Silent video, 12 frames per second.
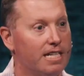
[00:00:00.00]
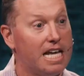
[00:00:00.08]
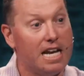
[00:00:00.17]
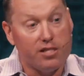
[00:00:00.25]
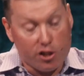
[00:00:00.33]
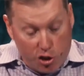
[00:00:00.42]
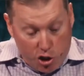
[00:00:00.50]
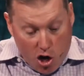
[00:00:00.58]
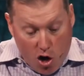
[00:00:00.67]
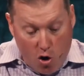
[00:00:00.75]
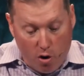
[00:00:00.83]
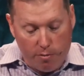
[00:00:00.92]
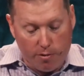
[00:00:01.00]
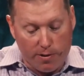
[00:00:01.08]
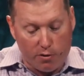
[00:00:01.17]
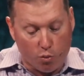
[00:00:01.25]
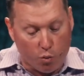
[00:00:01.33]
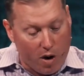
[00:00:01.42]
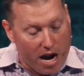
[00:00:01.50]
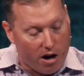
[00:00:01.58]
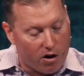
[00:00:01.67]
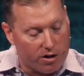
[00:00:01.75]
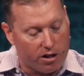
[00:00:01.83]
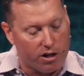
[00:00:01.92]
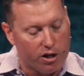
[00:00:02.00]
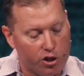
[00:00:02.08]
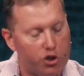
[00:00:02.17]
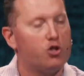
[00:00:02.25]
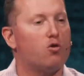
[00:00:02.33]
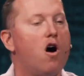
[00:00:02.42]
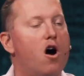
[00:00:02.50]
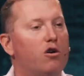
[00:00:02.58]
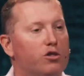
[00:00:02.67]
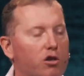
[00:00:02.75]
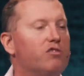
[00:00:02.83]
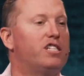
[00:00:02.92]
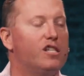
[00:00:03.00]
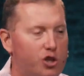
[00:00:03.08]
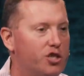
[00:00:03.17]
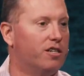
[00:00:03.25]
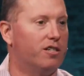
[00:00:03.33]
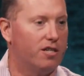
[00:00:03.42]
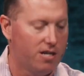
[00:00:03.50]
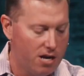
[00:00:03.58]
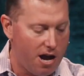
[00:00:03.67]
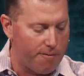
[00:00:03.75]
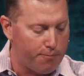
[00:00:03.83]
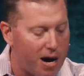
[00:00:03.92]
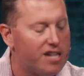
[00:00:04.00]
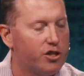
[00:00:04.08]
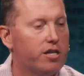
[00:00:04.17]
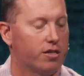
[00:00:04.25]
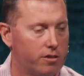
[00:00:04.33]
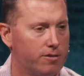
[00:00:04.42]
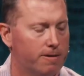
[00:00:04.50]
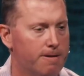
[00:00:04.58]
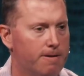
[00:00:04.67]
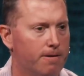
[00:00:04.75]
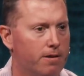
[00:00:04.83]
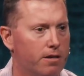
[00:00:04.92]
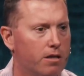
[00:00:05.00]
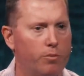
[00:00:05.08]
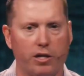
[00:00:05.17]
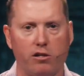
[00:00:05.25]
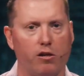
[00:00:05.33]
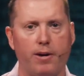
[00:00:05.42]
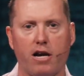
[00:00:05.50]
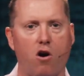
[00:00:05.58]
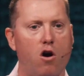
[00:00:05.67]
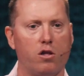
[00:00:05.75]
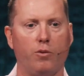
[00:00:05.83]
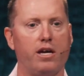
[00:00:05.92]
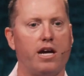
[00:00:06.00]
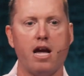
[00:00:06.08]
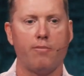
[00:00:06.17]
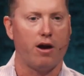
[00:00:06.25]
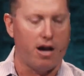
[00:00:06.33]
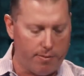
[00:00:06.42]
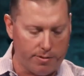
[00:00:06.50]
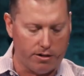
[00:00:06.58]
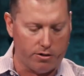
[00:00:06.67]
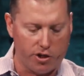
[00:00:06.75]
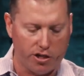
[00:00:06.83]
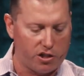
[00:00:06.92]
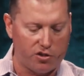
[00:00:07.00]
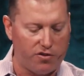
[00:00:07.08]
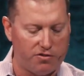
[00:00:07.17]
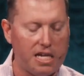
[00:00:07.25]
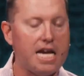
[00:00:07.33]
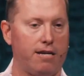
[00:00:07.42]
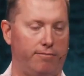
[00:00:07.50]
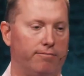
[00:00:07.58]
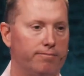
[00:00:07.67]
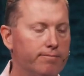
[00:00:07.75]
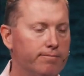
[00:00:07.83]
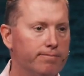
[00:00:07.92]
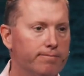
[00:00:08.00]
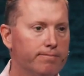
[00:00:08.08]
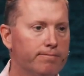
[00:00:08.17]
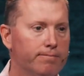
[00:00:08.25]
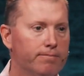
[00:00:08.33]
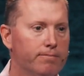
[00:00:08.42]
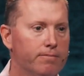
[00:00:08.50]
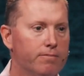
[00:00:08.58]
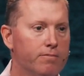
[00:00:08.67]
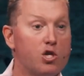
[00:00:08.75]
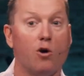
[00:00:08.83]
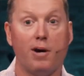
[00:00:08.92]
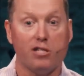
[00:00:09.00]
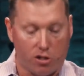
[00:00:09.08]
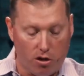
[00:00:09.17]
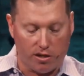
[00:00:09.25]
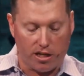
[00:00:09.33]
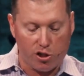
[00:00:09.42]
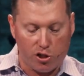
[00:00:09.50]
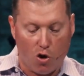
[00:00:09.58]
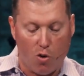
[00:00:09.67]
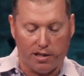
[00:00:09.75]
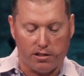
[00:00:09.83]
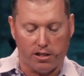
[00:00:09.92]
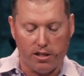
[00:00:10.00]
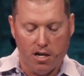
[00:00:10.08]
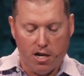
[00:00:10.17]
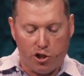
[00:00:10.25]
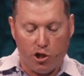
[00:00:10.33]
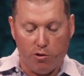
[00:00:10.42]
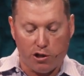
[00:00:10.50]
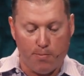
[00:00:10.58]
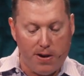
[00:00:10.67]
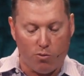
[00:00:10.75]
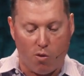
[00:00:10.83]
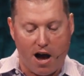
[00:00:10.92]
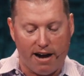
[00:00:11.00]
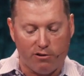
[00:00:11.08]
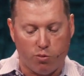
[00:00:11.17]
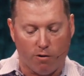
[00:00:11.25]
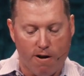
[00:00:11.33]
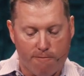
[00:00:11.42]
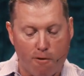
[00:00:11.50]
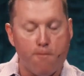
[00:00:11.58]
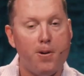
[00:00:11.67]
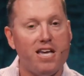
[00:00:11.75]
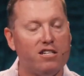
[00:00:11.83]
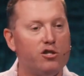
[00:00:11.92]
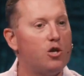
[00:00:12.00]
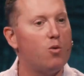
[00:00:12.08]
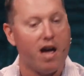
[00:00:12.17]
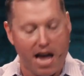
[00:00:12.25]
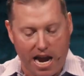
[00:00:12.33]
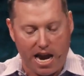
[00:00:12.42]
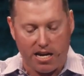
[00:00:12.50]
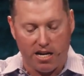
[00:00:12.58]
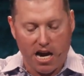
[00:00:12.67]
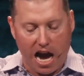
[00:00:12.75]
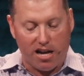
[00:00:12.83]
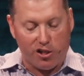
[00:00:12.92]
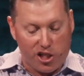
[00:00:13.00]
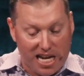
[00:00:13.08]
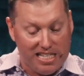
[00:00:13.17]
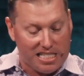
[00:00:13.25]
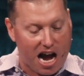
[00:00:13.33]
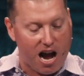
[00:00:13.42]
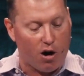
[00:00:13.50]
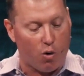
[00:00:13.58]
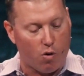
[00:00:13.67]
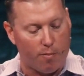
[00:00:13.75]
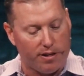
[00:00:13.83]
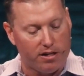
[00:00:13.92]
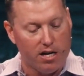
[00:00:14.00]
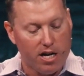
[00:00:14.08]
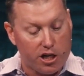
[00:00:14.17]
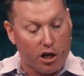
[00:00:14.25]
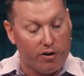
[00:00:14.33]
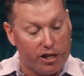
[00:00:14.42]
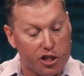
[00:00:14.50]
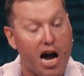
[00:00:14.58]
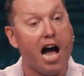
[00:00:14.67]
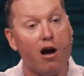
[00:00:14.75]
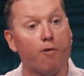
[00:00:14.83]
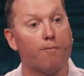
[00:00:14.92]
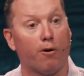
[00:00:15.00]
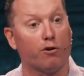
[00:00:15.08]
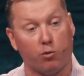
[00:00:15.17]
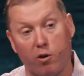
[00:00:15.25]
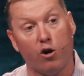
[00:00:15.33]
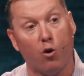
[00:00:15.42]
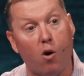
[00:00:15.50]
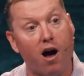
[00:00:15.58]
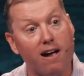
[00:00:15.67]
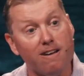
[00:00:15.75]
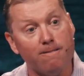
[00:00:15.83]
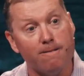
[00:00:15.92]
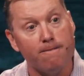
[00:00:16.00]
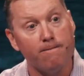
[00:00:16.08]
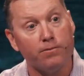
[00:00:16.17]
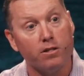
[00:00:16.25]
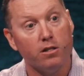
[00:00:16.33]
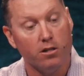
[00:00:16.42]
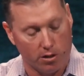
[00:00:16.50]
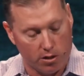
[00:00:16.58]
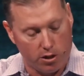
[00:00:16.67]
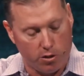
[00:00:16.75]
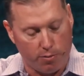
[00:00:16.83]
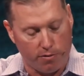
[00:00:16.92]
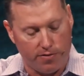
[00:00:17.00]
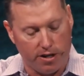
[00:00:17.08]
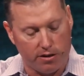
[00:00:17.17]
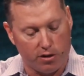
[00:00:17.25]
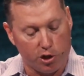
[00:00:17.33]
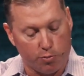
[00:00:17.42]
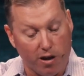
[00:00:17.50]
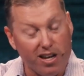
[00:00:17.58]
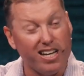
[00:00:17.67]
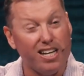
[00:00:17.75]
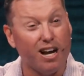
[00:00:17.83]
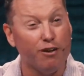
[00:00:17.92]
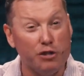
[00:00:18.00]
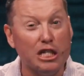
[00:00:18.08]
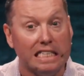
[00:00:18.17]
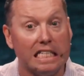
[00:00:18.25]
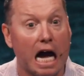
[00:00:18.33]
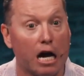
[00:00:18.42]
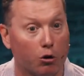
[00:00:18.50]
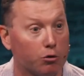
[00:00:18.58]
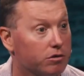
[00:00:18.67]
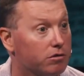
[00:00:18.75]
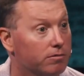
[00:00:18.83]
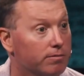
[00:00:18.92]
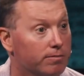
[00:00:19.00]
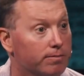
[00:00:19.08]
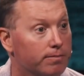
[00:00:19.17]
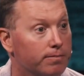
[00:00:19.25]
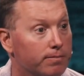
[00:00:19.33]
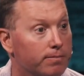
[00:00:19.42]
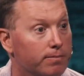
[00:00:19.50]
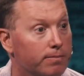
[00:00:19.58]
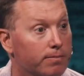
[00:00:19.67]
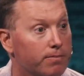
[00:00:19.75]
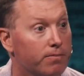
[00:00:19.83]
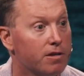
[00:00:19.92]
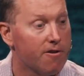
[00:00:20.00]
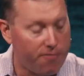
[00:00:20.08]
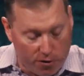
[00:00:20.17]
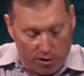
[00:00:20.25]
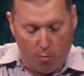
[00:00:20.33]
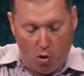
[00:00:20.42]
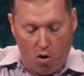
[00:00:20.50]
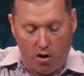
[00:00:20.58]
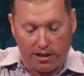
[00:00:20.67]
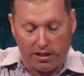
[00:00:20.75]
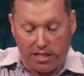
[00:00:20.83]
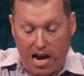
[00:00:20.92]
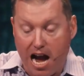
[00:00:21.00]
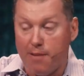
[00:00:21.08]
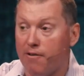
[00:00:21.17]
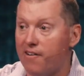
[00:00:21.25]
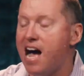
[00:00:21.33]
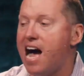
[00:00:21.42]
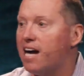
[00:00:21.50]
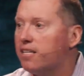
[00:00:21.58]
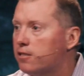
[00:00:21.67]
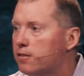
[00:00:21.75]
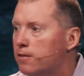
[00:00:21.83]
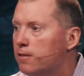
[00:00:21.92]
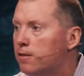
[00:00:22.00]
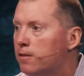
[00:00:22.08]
And as a Jew, he had been reared in a strong tradition of prejudice that went clear back all the way to Abraham in Genesis 15. So much so that historically, Jewish midwives were forbidden to aid a Gentile woman during childbirth. You want to know why? To prevent the spreading of Gentiles. Furthermore, at the time of Acts,